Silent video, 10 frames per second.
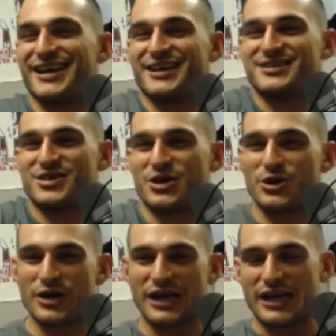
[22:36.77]
Yeah.
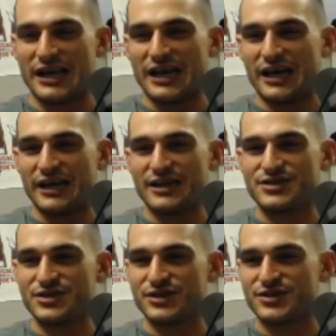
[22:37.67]
So
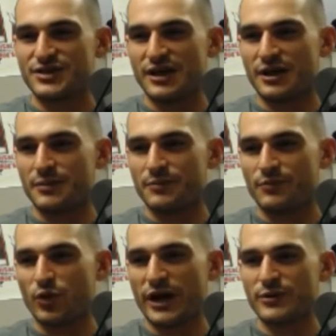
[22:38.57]
it's just
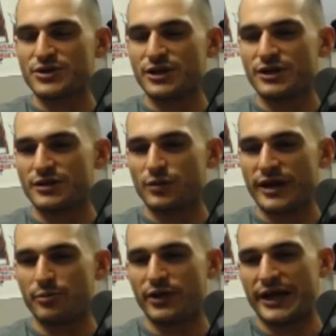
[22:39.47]
what
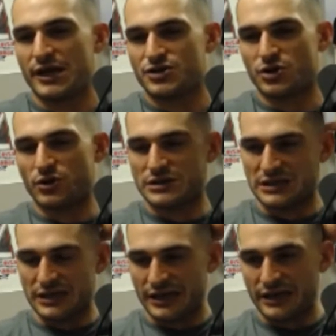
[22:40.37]
I plan on
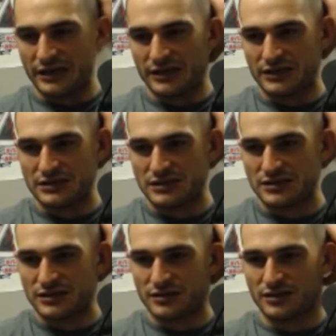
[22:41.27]
showing tonight
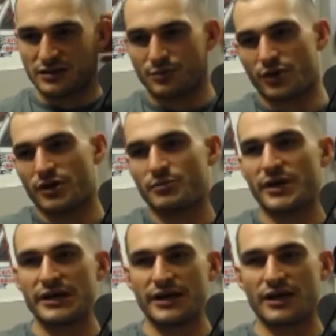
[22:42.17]
is
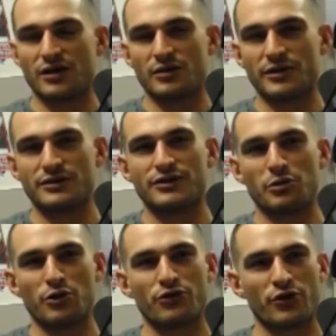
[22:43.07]
part of I call it a
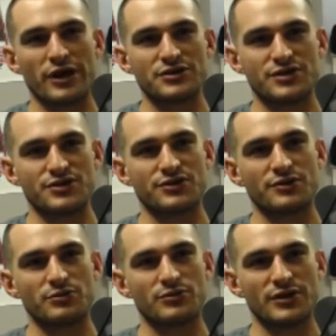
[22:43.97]
double threat
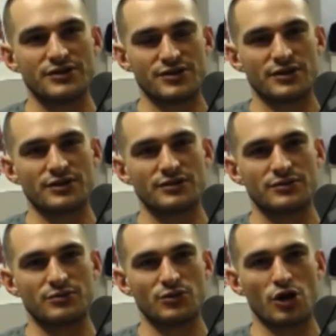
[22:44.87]
system. It's
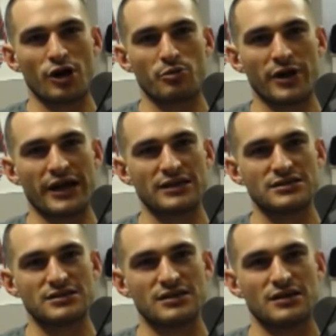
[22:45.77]
a guard
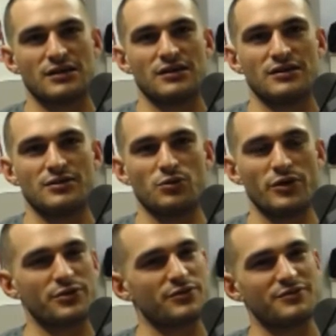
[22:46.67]
pass
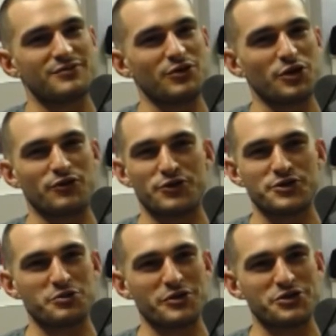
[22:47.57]
with looking
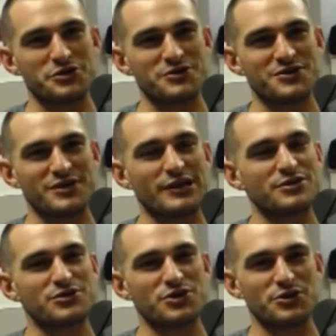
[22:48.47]
for submissions,
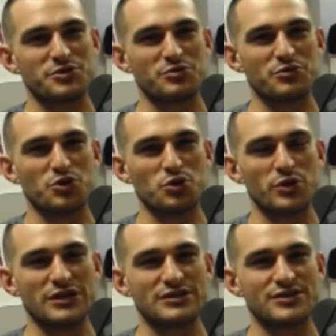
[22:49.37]
and I show some
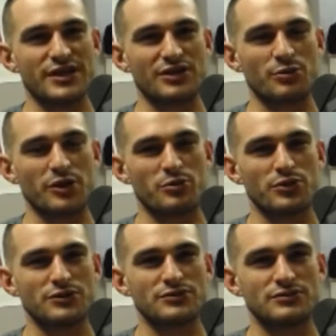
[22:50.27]
cool ways to set them
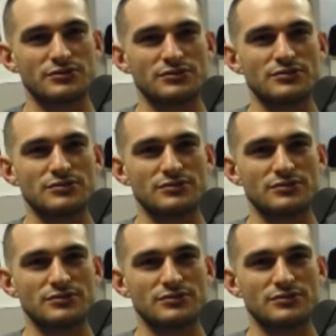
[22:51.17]
up. And